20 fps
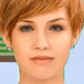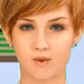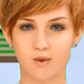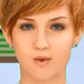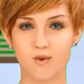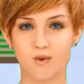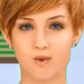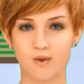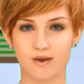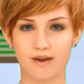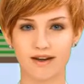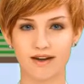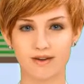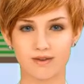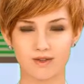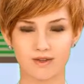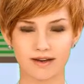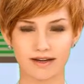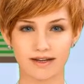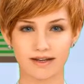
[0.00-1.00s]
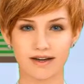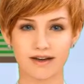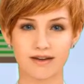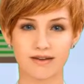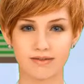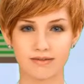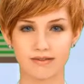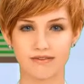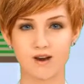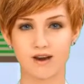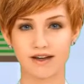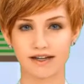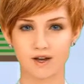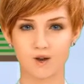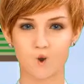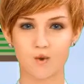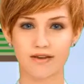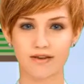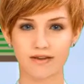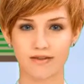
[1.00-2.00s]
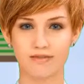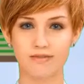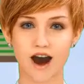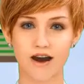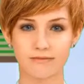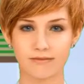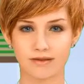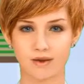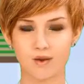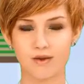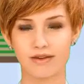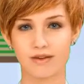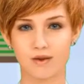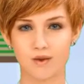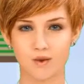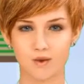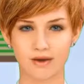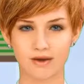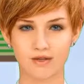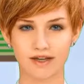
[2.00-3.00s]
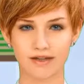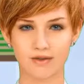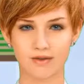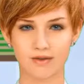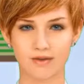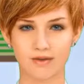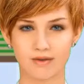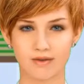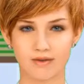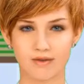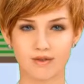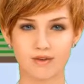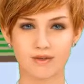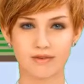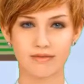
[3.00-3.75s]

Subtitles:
Now let's see a function without parameters. The